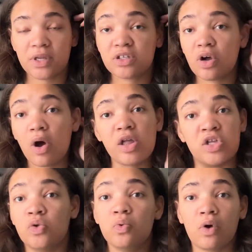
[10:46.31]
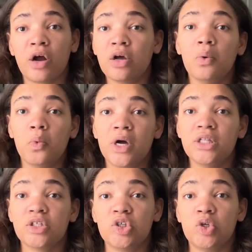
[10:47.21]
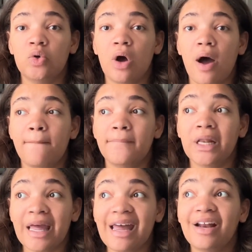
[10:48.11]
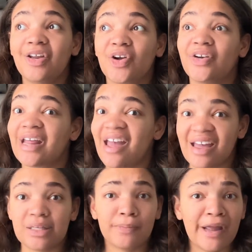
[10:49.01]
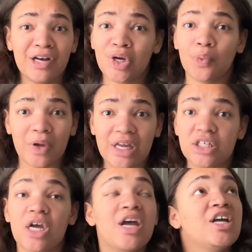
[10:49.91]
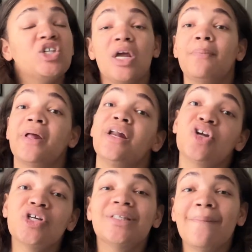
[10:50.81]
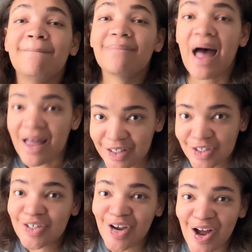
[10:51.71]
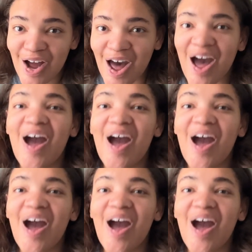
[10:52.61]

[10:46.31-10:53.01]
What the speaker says: So you are going to want to plan your days, plan your weeks, plan your semester.